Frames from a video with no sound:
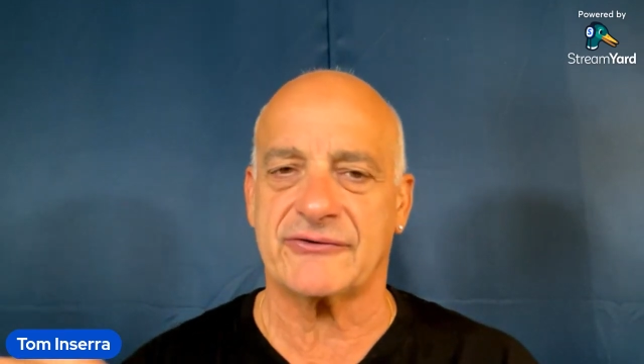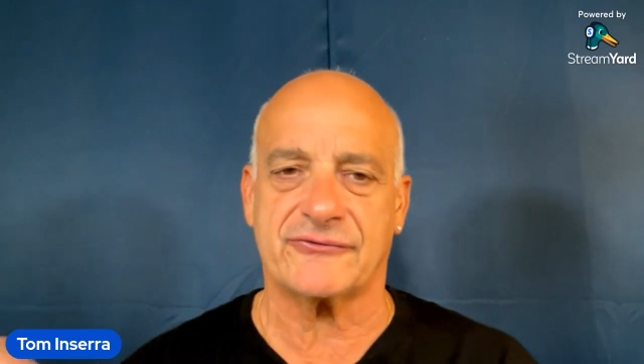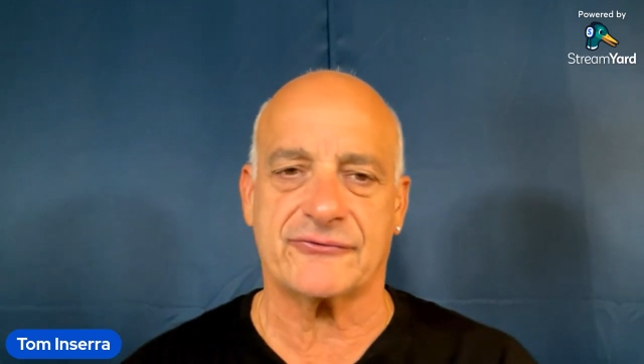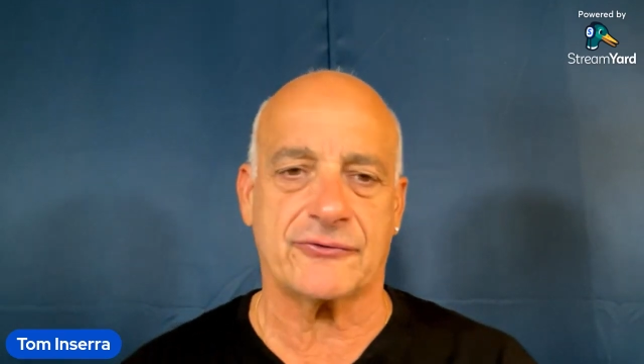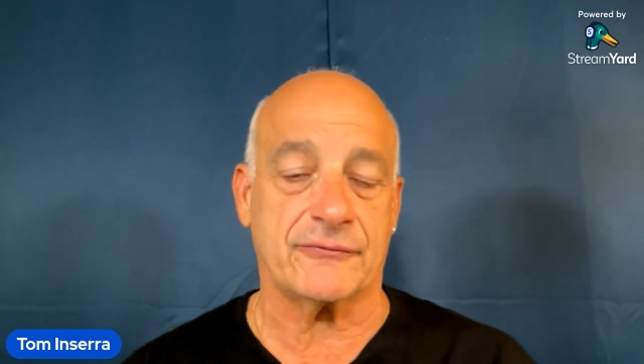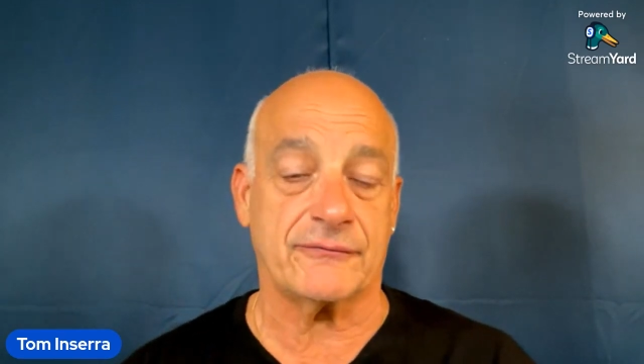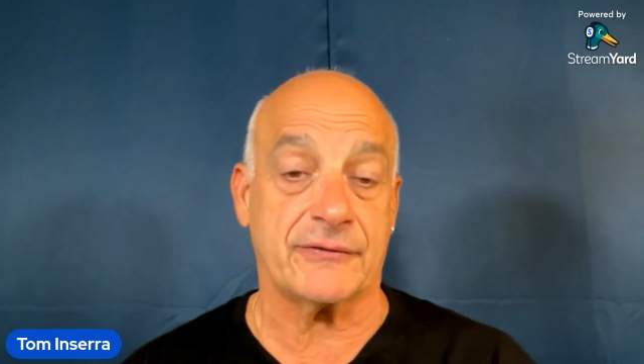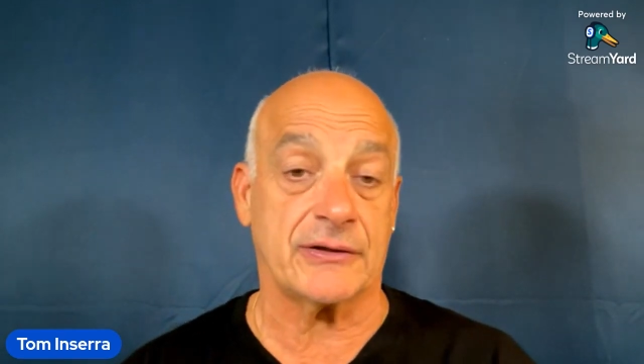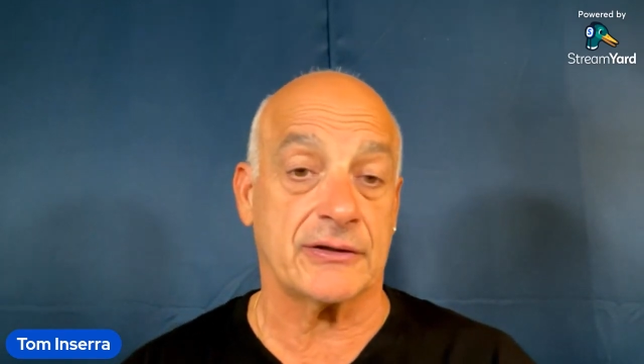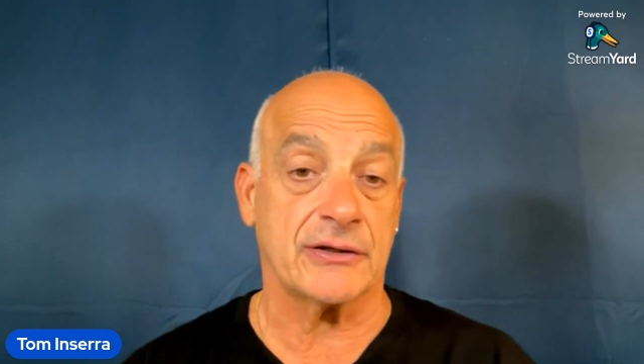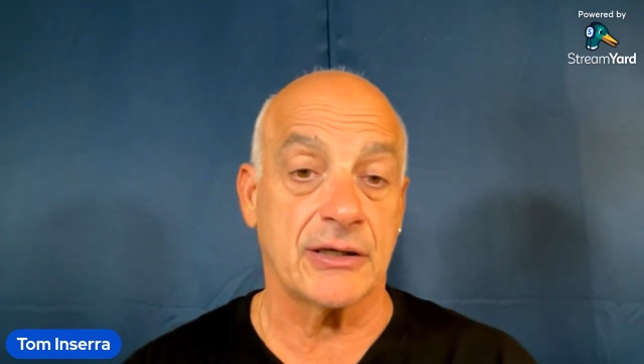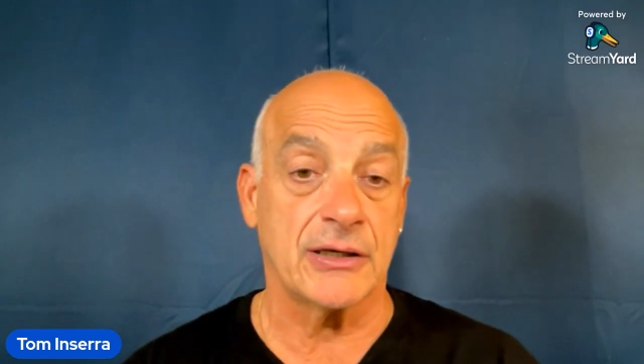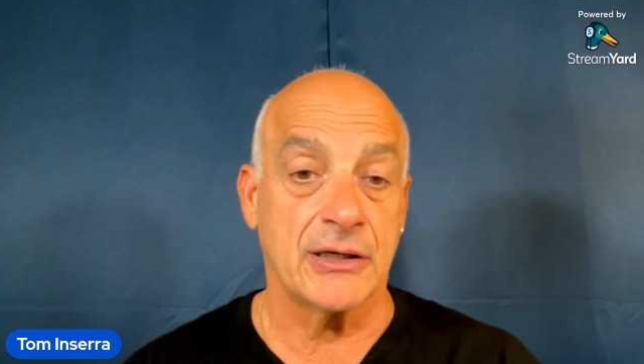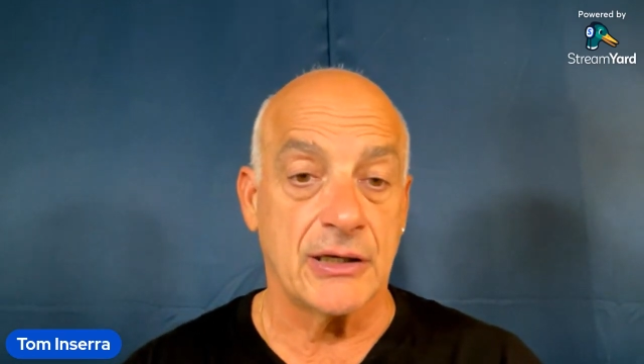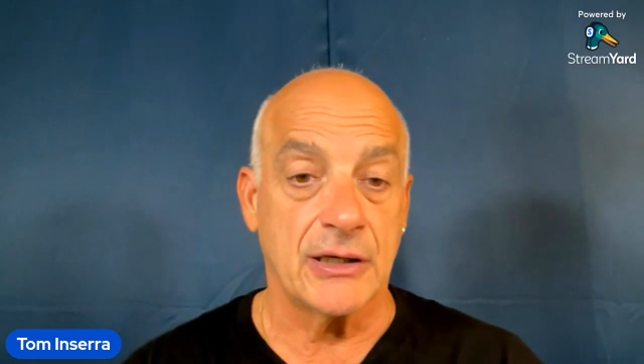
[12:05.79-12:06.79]
servant
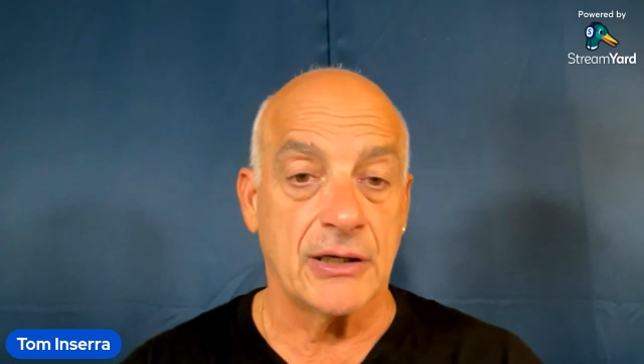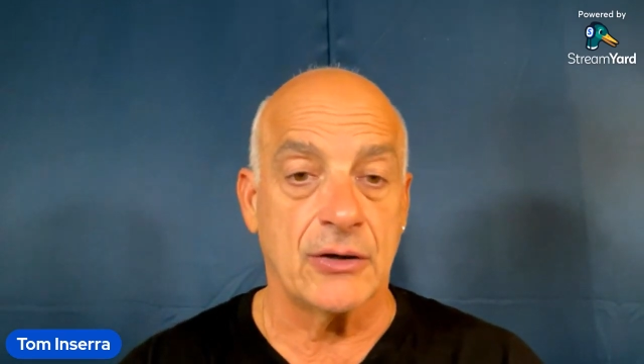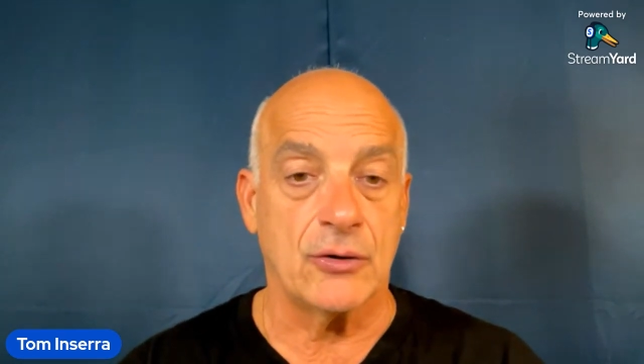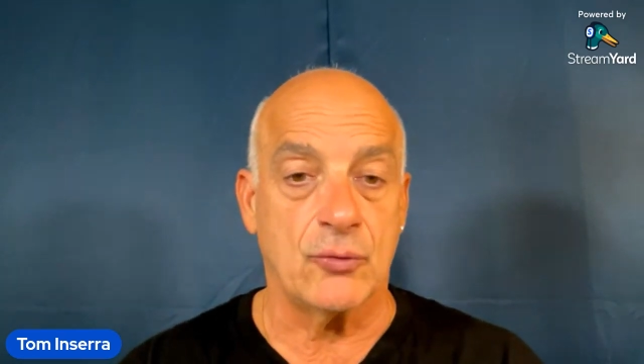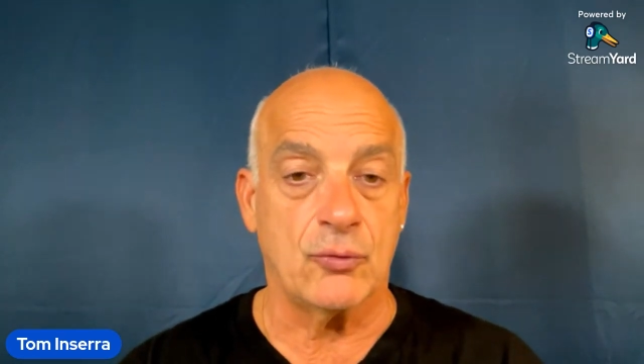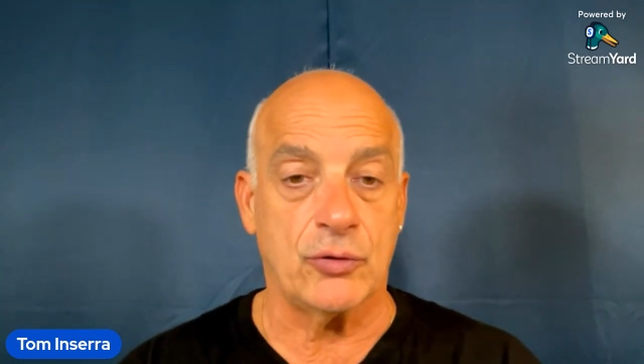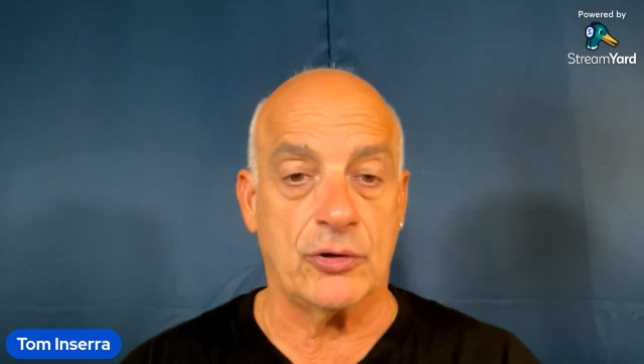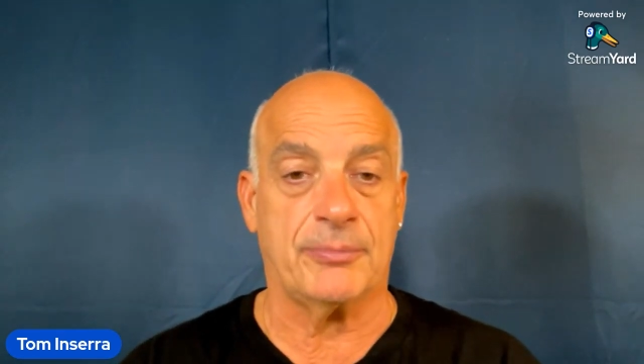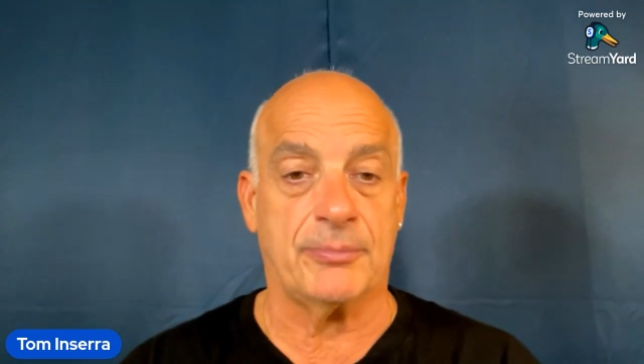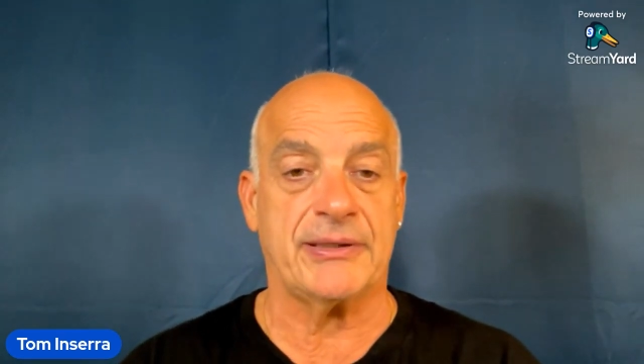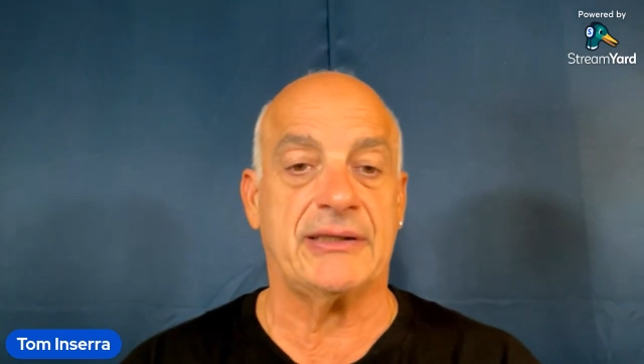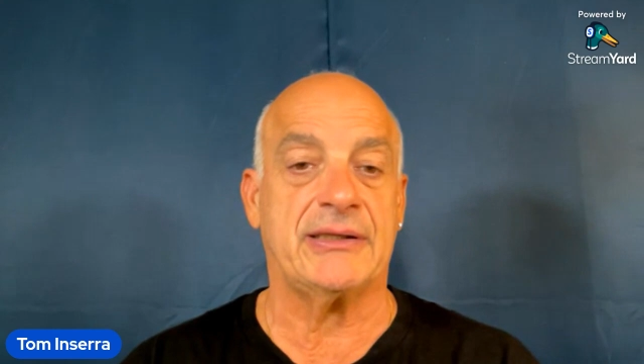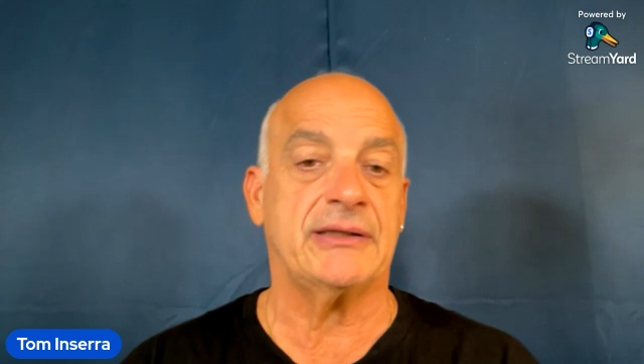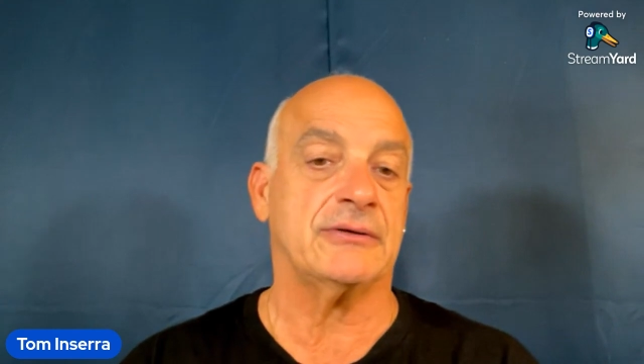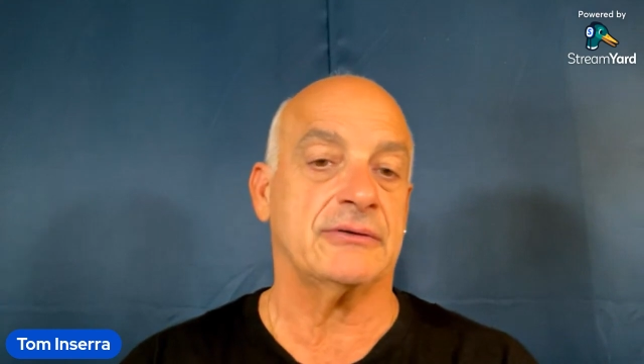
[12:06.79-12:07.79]
will be
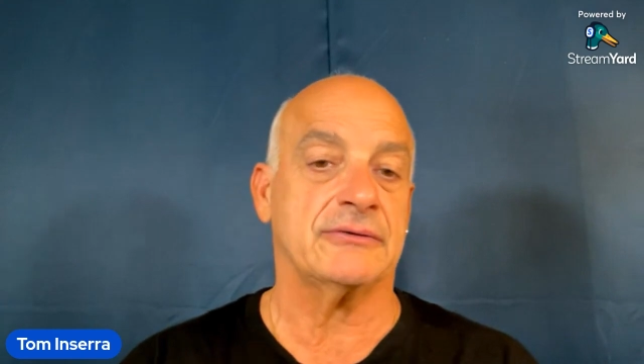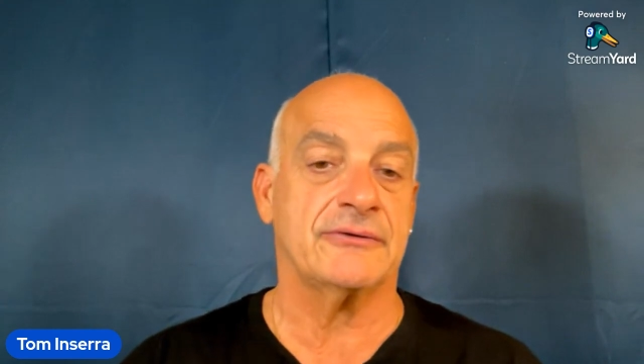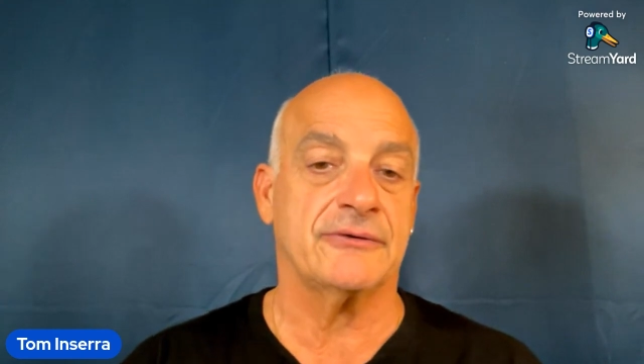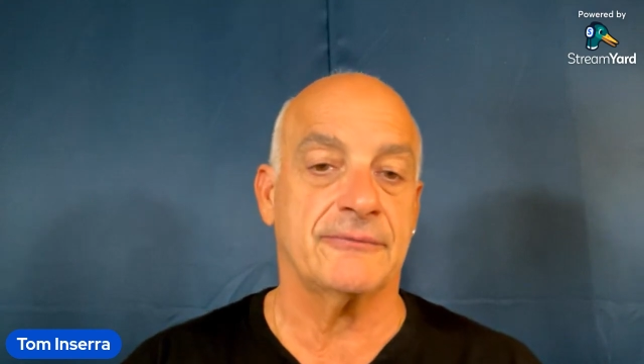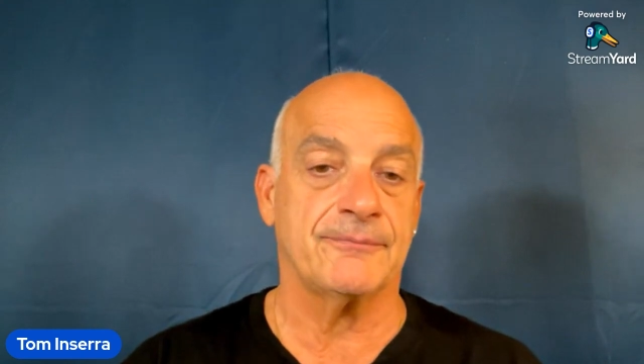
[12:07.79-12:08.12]
healed.